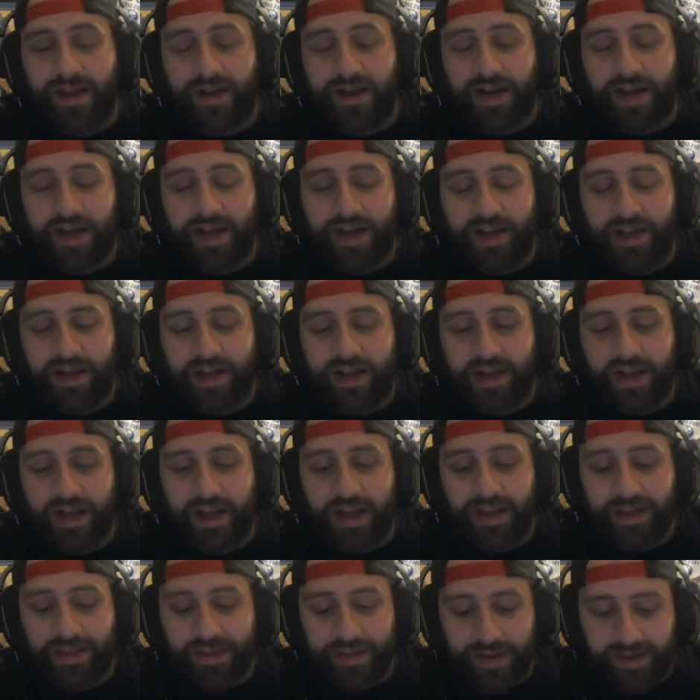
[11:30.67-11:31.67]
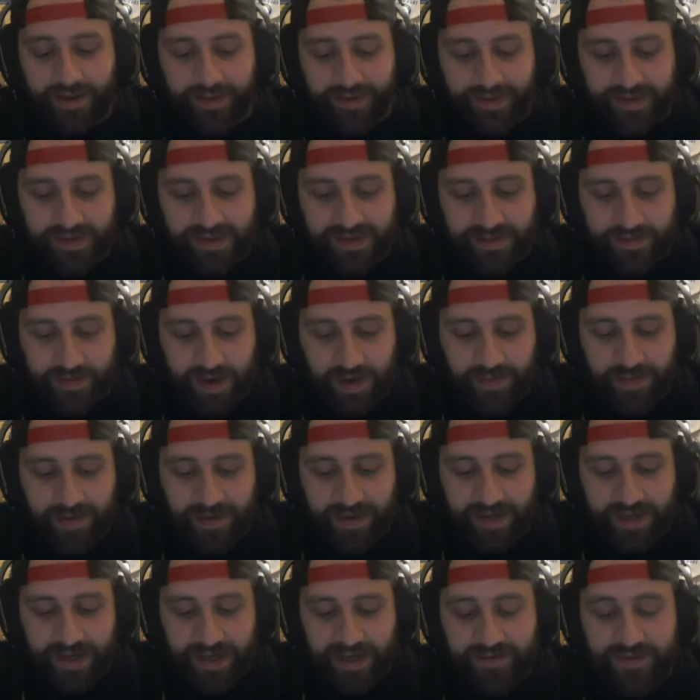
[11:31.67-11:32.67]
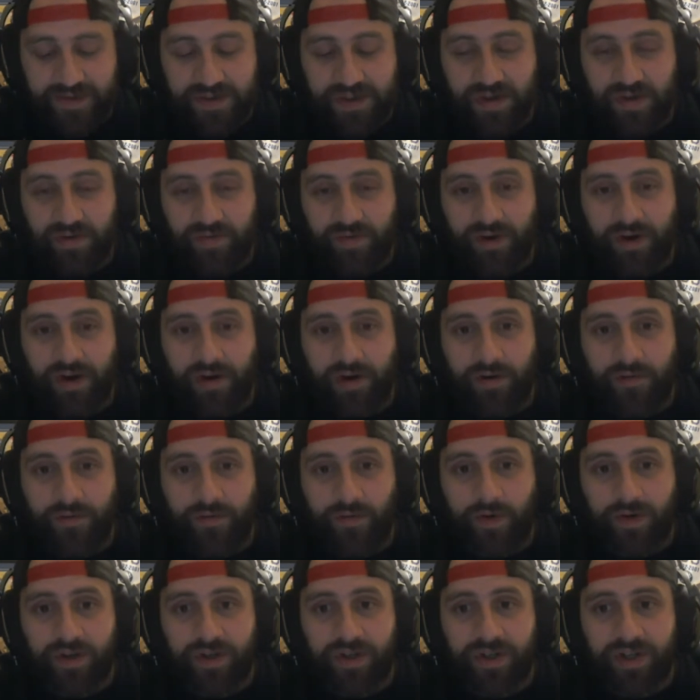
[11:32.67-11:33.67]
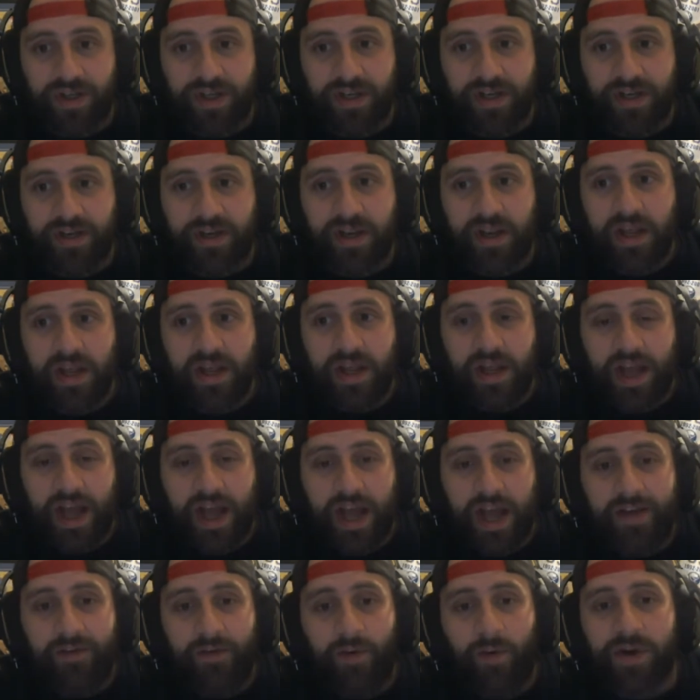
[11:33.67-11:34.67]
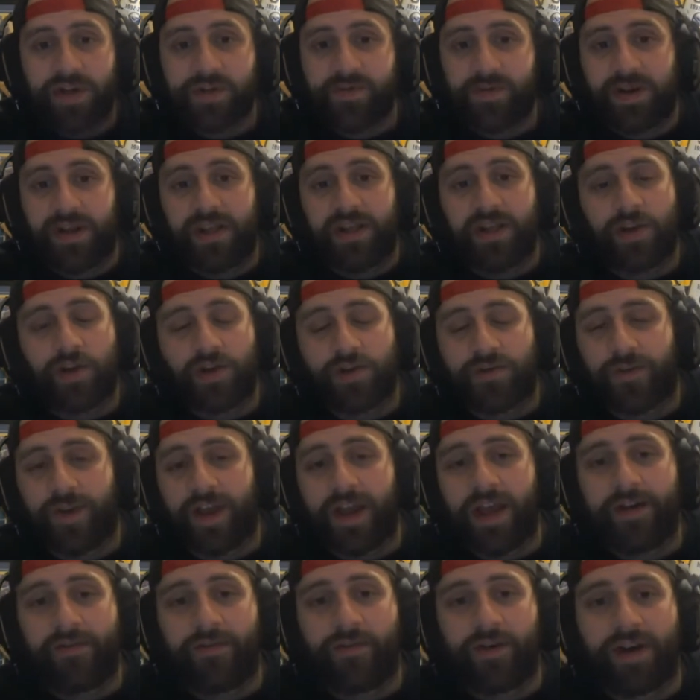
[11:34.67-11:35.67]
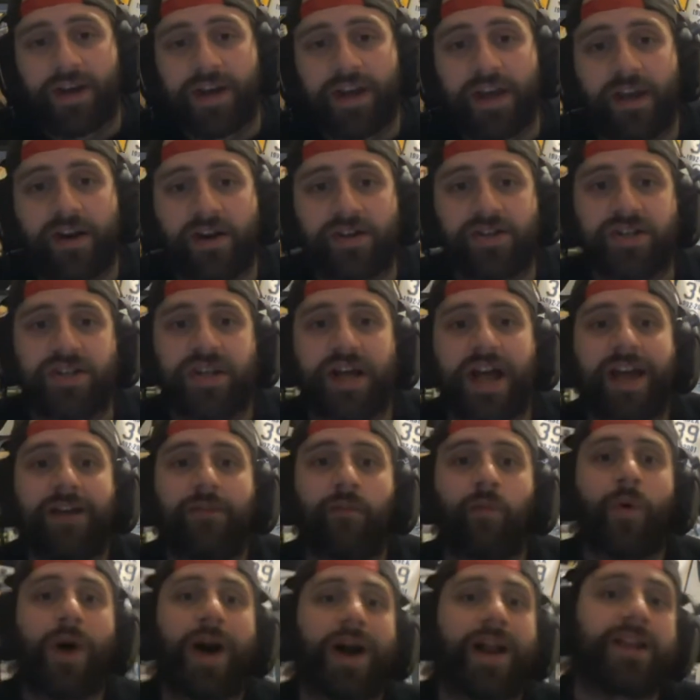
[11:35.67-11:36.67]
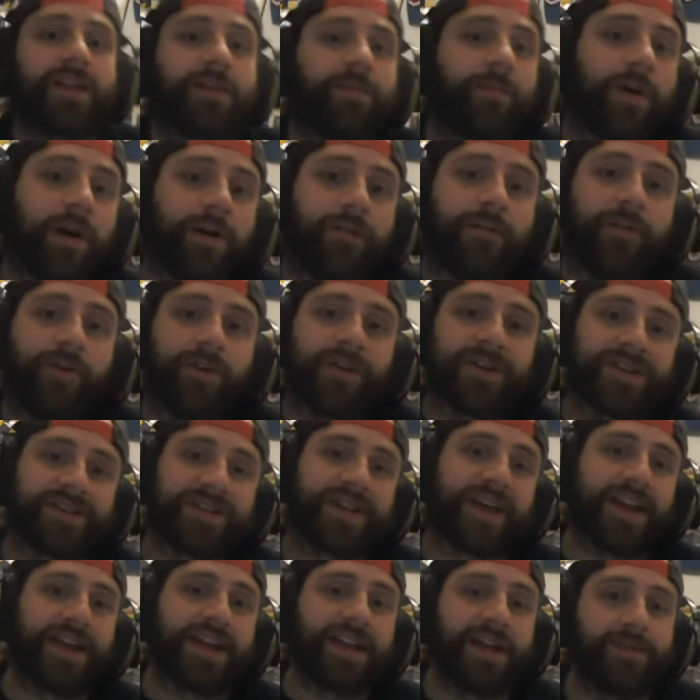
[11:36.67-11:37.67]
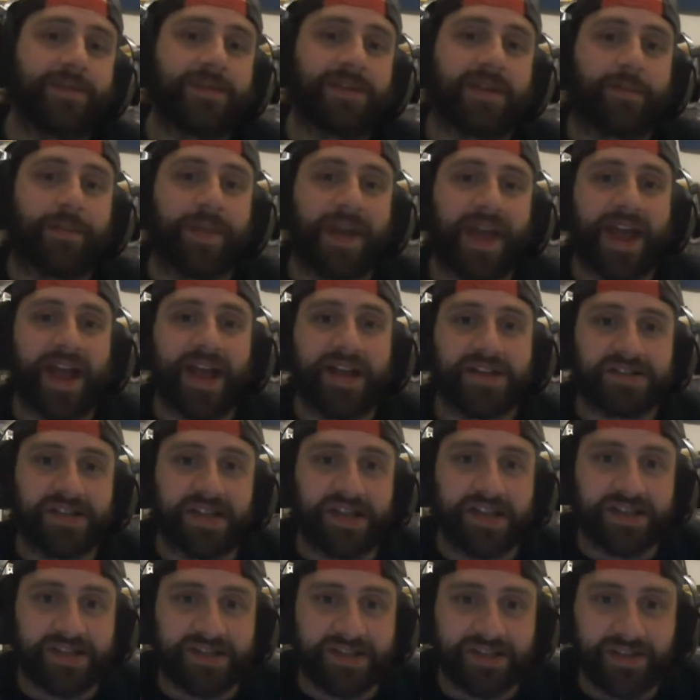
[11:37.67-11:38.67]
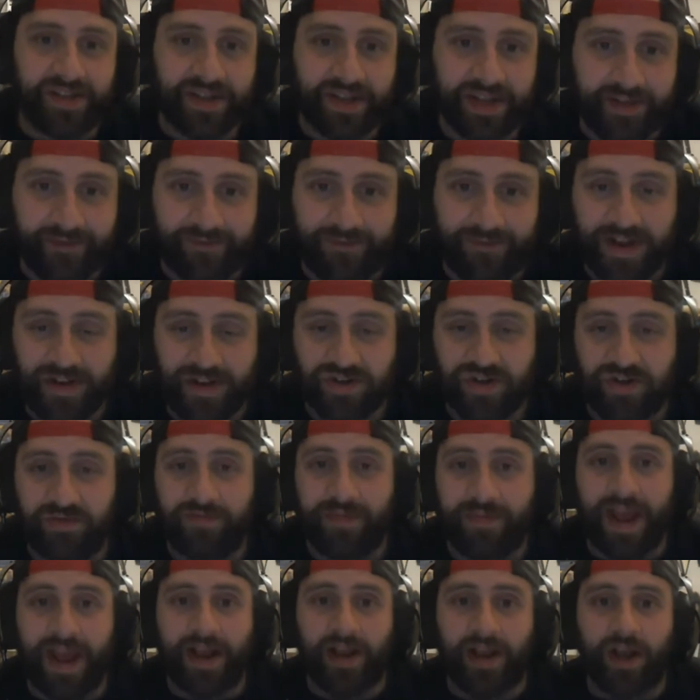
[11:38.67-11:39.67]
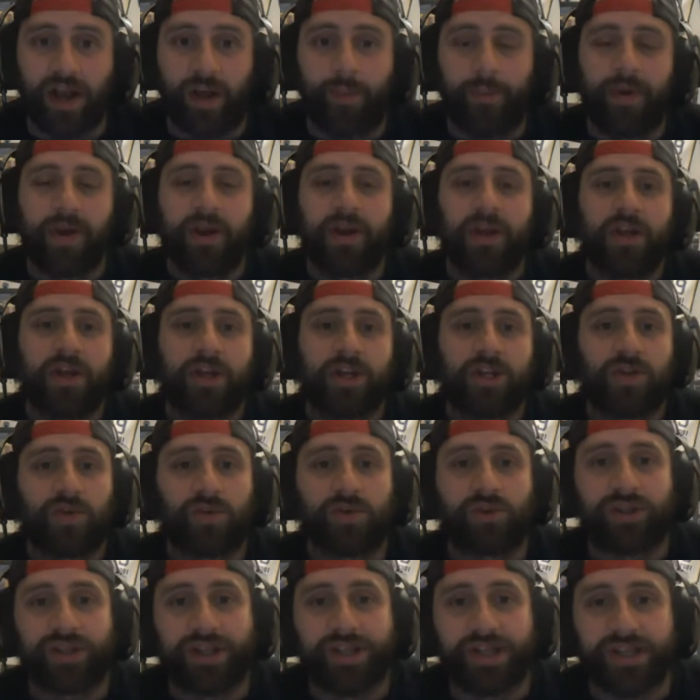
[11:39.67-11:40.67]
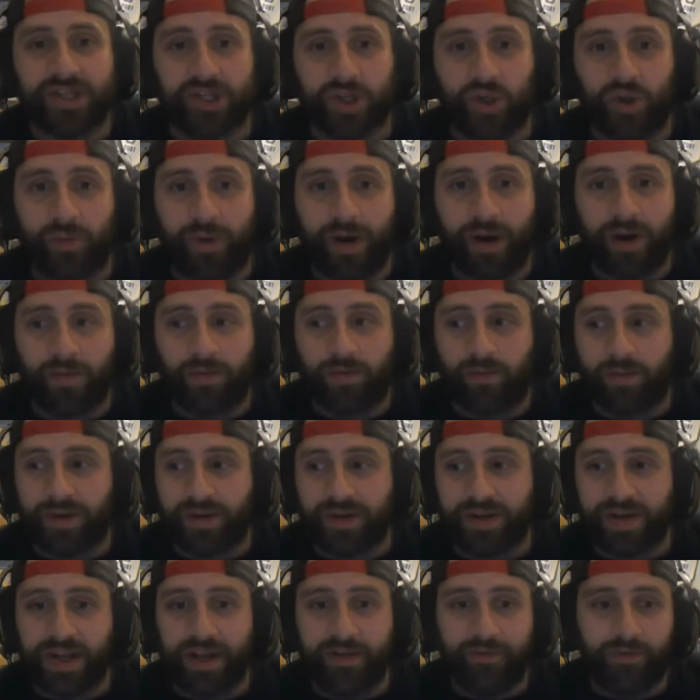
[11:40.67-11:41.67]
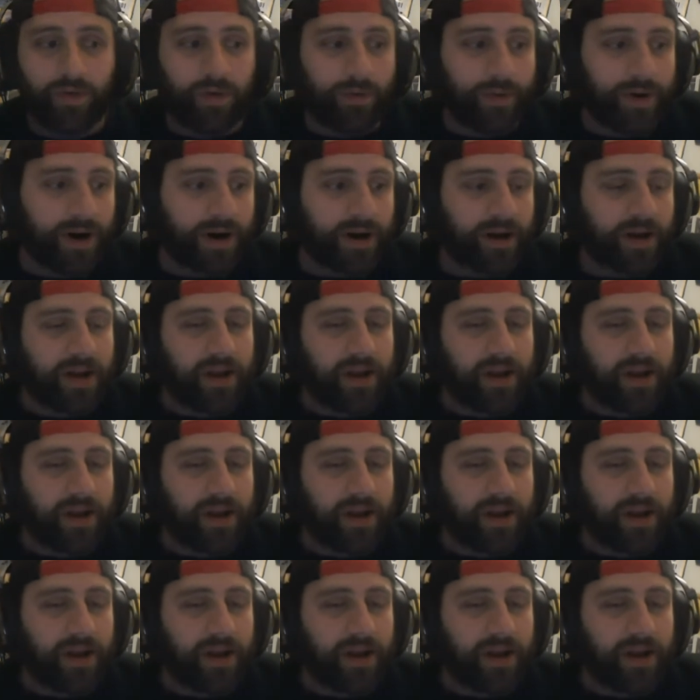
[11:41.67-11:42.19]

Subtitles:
I think this might be the end of his career, unfortunately. And I've always been a huge fan of Craig Anderson. I wanted the Buffalo to sign him in the past as a veteran backup to Linus Ullmark. We did have Ullmark.